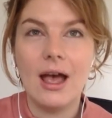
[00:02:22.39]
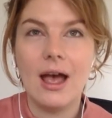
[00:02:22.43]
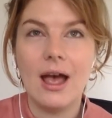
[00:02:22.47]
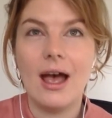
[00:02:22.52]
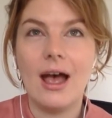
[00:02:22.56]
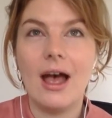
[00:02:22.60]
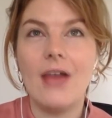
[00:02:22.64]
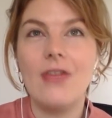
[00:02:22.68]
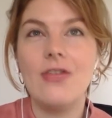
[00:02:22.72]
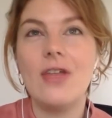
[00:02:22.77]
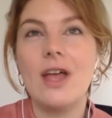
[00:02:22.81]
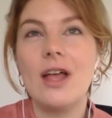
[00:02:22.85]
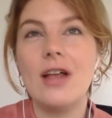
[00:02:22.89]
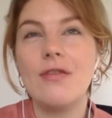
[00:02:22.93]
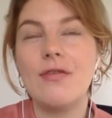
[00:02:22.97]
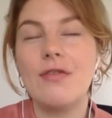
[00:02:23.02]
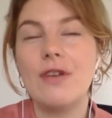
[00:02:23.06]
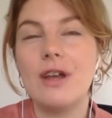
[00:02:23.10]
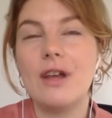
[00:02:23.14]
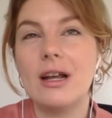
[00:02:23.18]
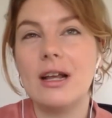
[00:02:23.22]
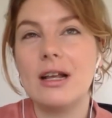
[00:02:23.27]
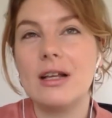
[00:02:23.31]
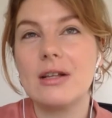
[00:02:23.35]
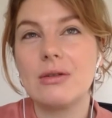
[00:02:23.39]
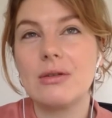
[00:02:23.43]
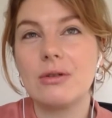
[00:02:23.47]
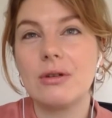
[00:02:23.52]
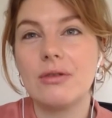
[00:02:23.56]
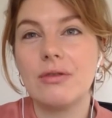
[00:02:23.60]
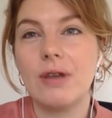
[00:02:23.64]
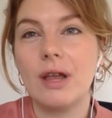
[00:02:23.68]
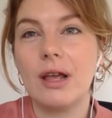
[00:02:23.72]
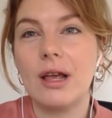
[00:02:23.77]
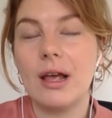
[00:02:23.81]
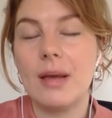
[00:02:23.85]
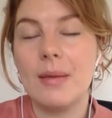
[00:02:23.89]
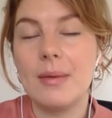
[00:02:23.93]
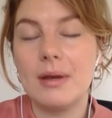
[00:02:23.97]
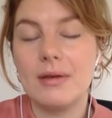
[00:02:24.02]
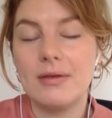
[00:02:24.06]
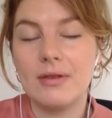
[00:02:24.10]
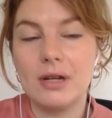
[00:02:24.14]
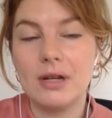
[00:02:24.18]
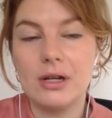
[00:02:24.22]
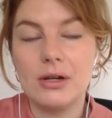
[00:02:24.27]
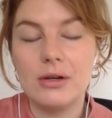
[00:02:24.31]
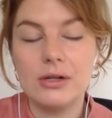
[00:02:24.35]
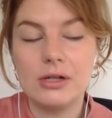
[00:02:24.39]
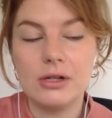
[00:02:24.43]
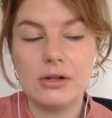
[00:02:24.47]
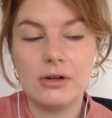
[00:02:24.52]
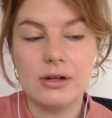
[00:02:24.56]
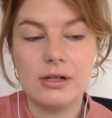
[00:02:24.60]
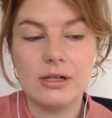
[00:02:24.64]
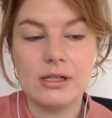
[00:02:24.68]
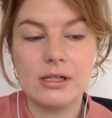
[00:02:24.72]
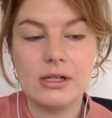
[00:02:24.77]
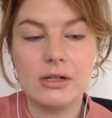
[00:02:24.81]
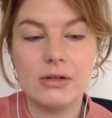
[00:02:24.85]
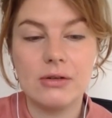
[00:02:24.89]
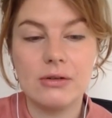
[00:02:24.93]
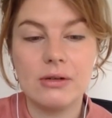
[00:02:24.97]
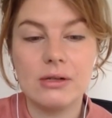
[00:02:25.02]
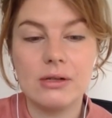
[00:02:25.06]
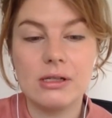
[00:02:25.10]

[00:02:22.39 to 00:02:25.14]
and then feeling sort of like a bit of a loser at school.